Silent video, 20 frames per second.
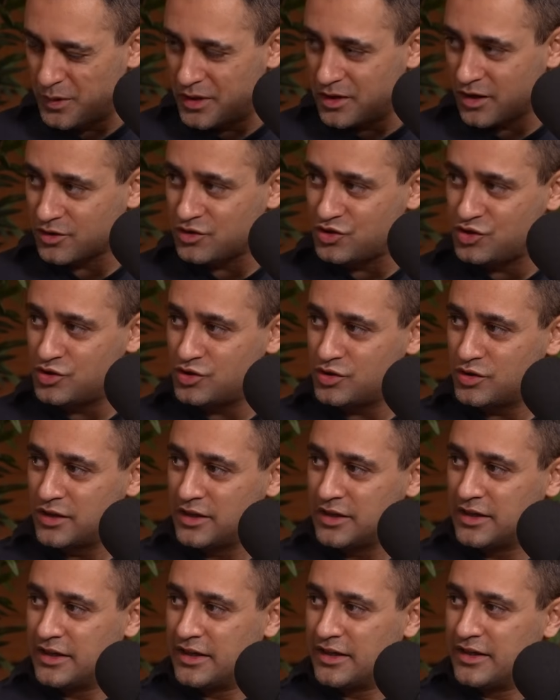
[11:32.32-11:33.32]
touch
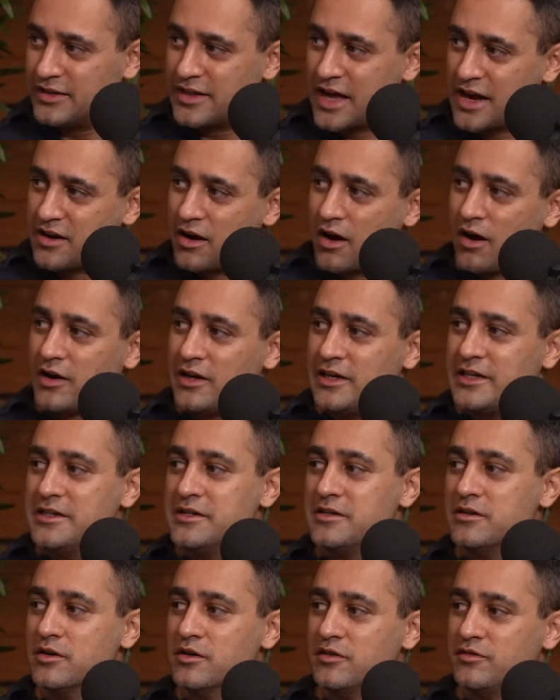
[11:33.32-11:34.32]
that ugly
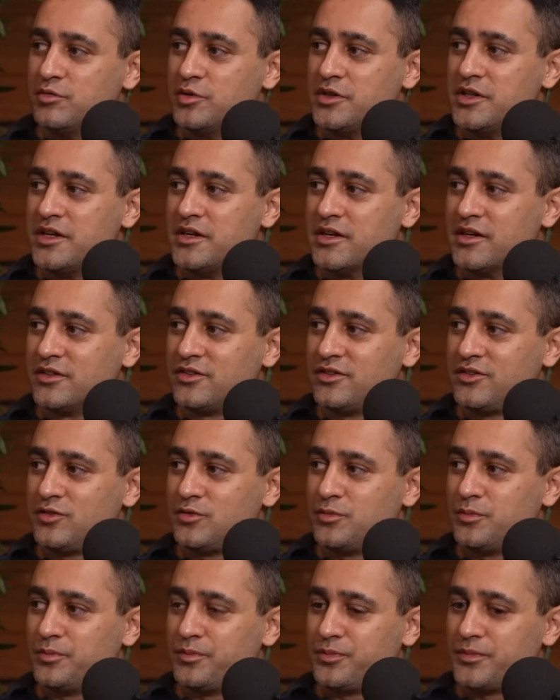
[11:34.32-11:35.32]
nerve within us,